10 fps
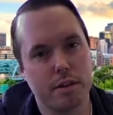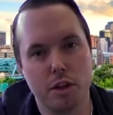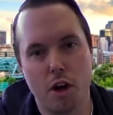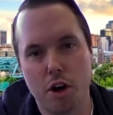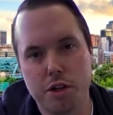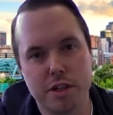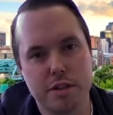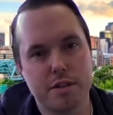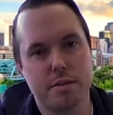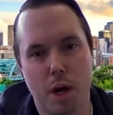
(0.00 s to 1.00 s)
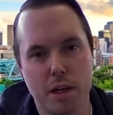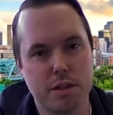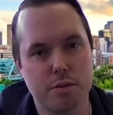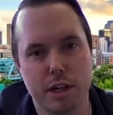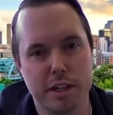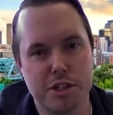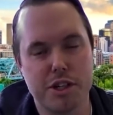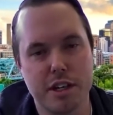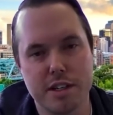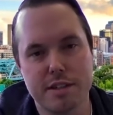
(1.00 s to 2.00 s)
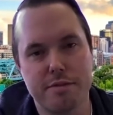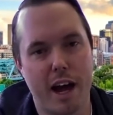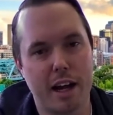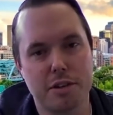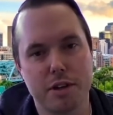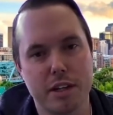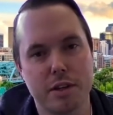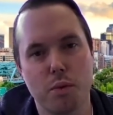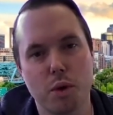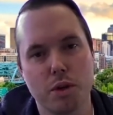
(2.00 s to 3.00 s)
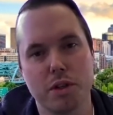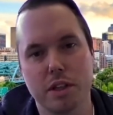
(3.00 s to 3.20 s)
the largest mozzarella cheese factory in the world,